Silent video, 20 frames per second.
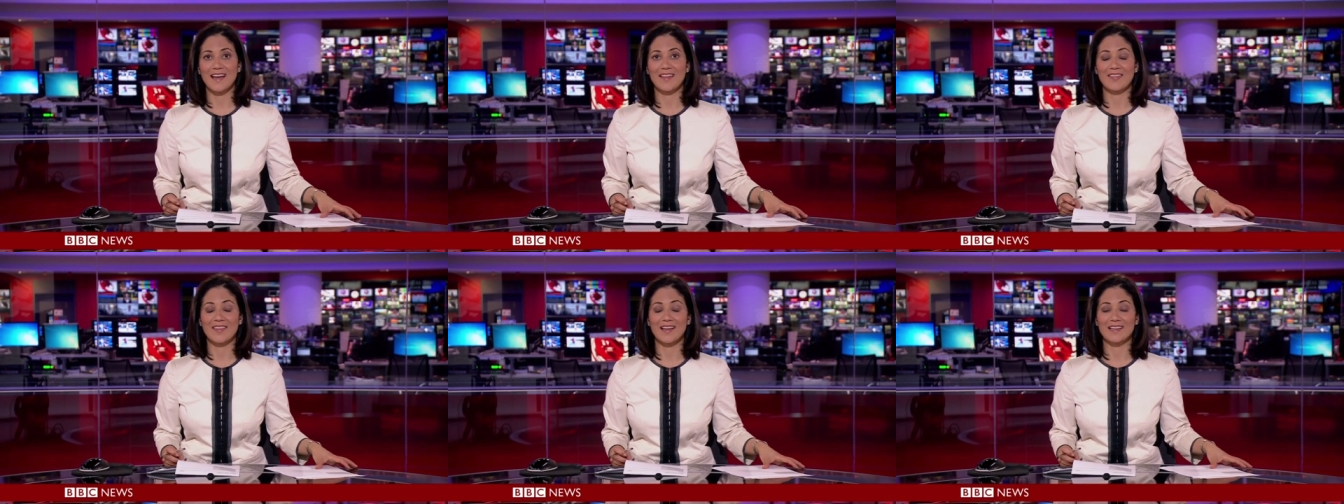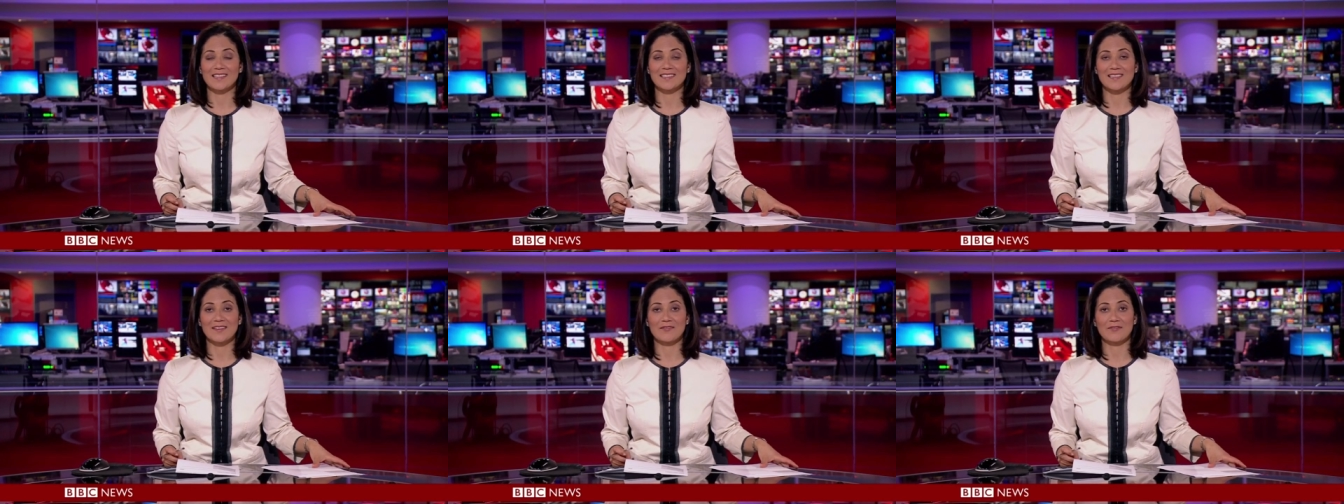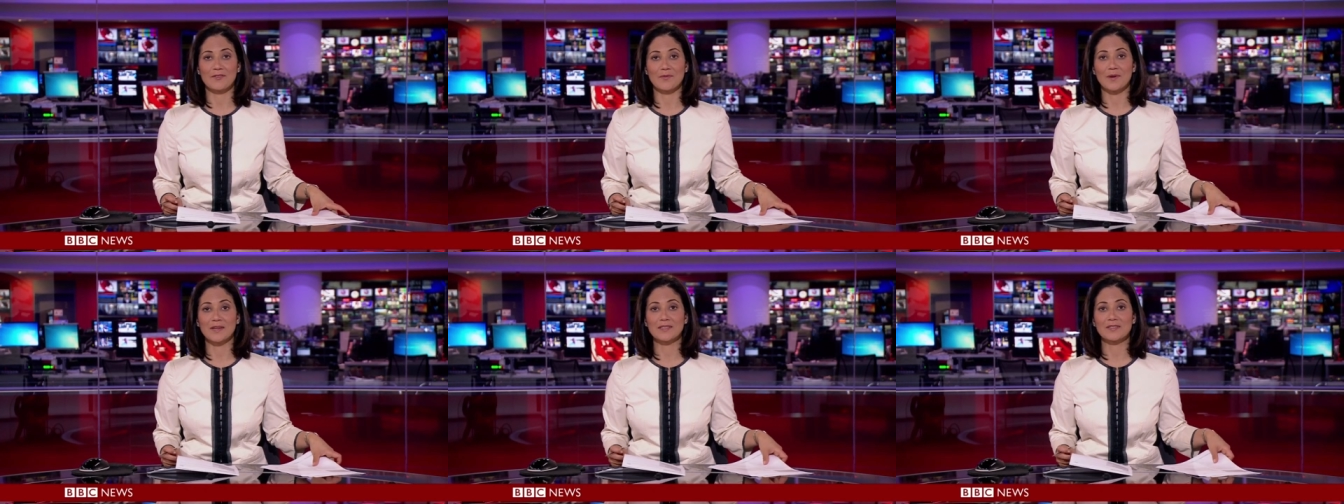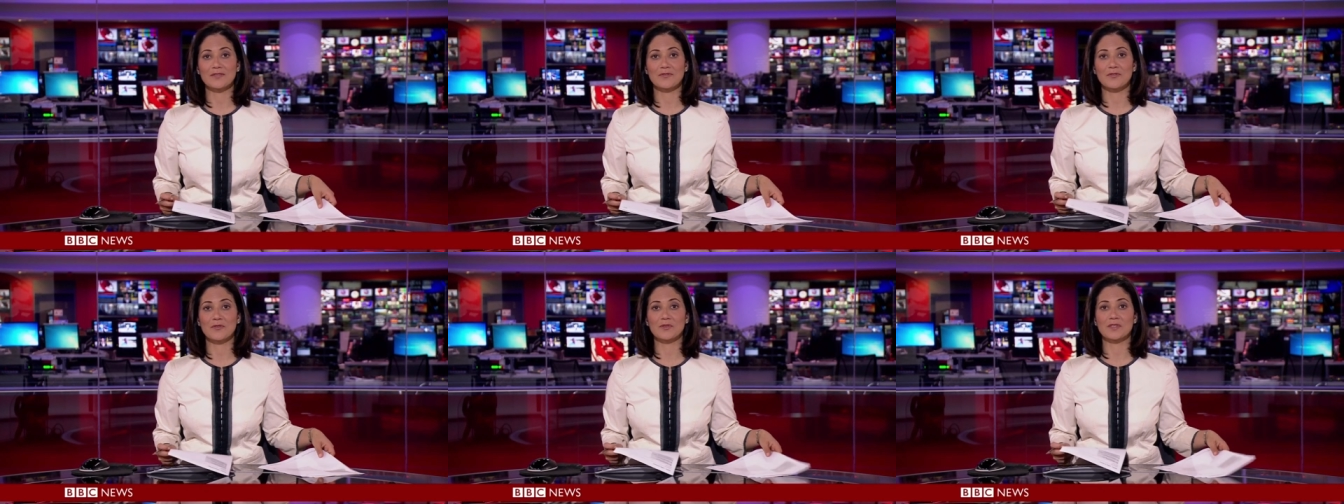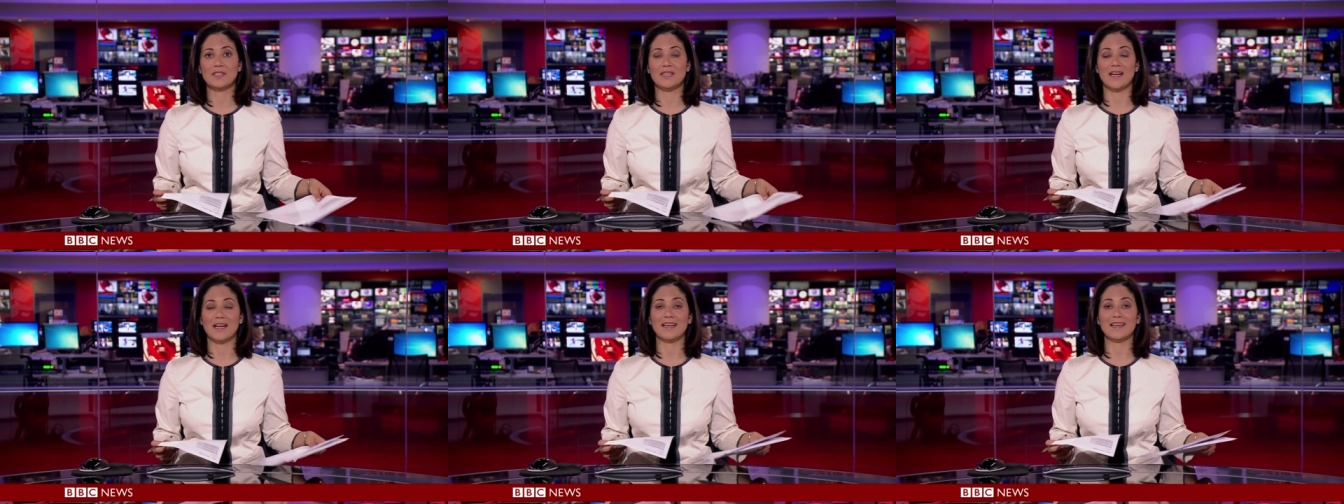And that's it from us for
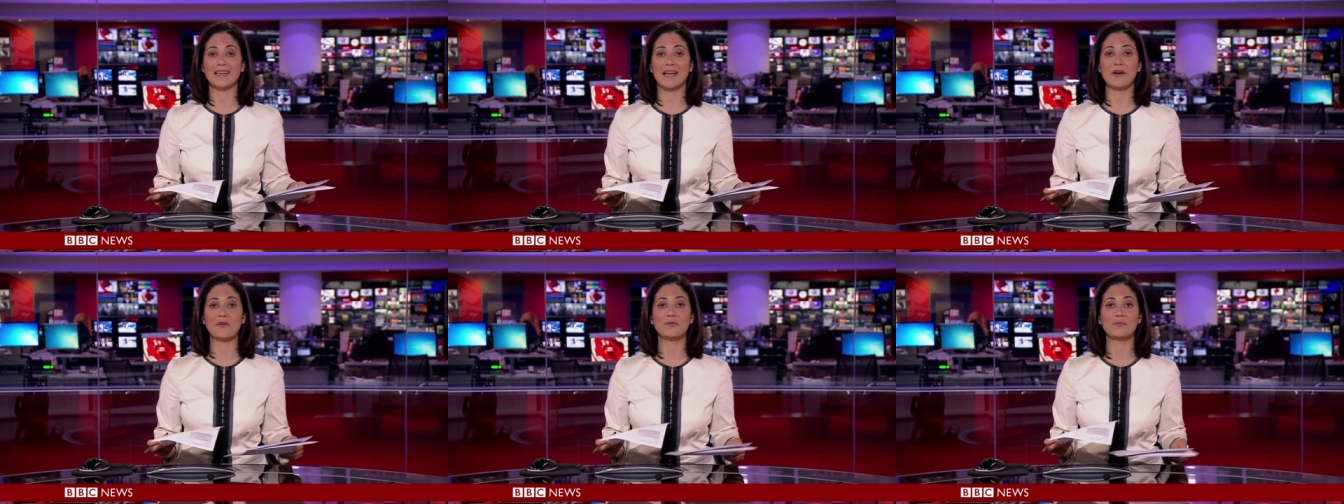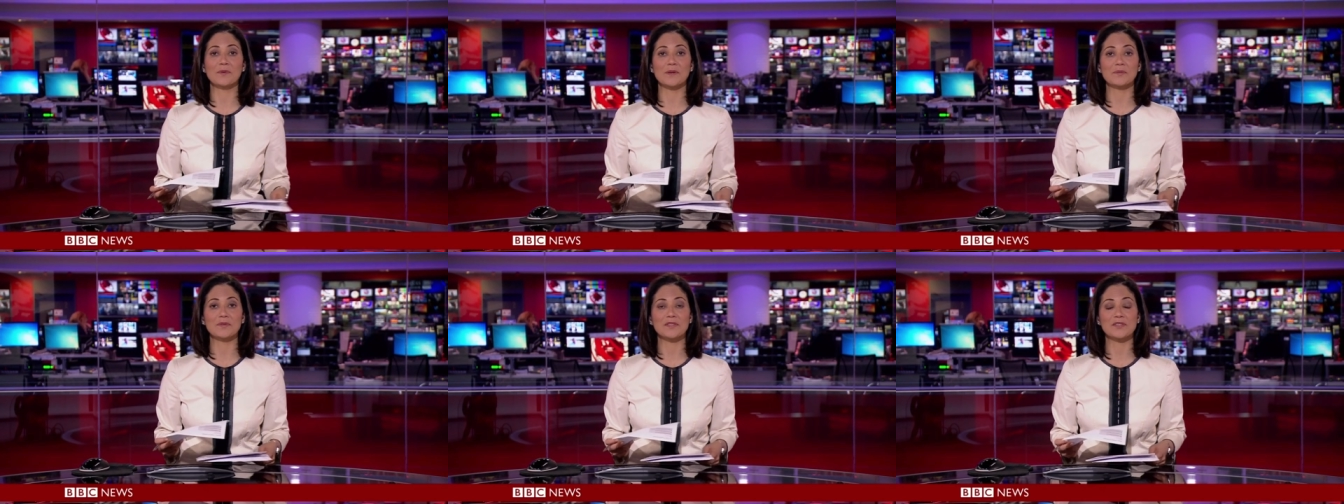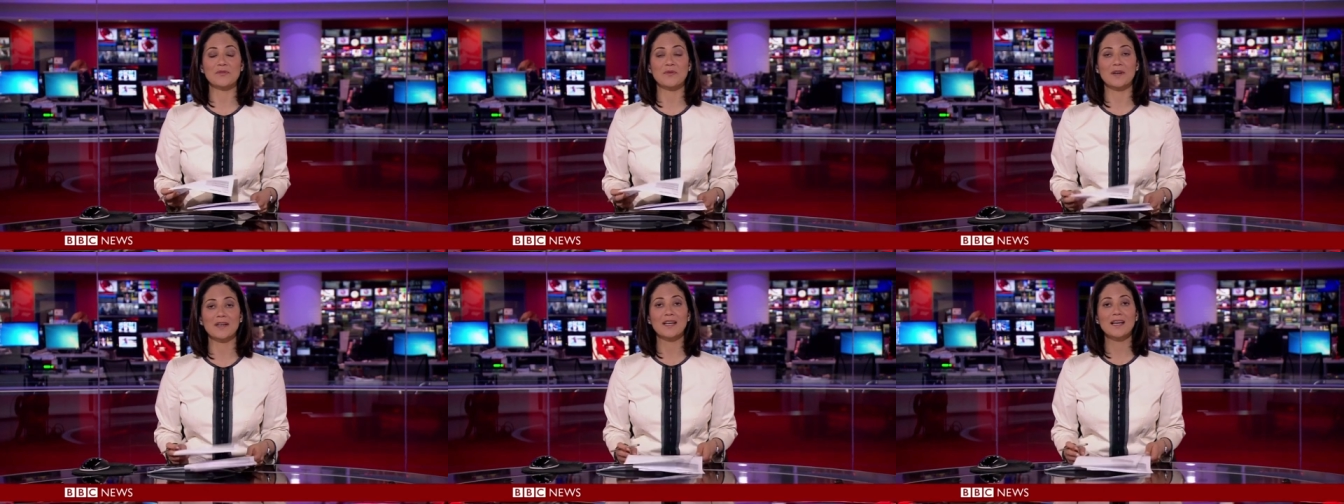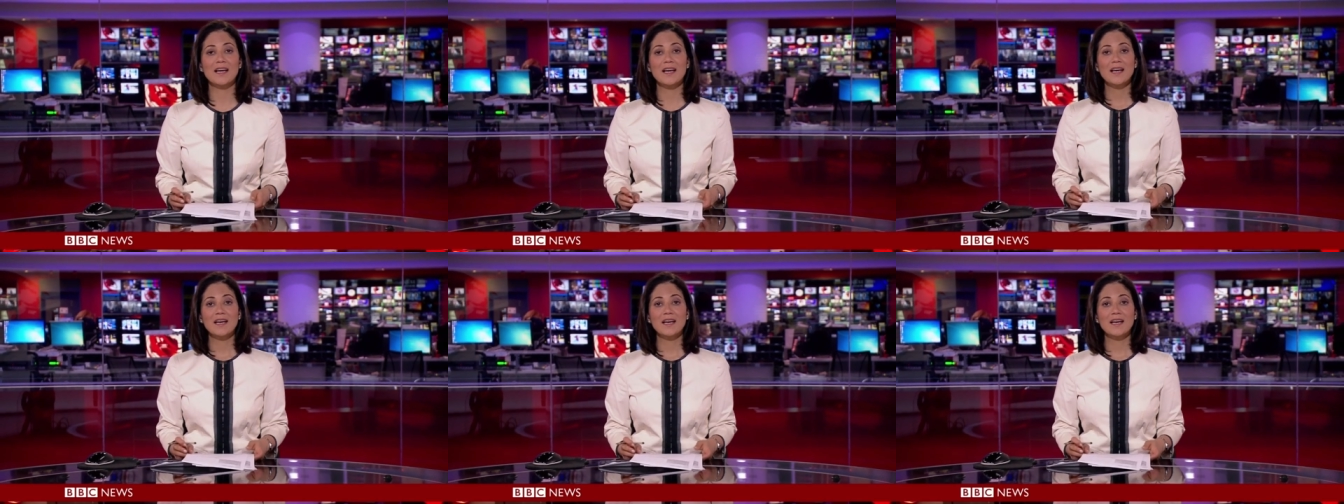tonight. Now on BBC One,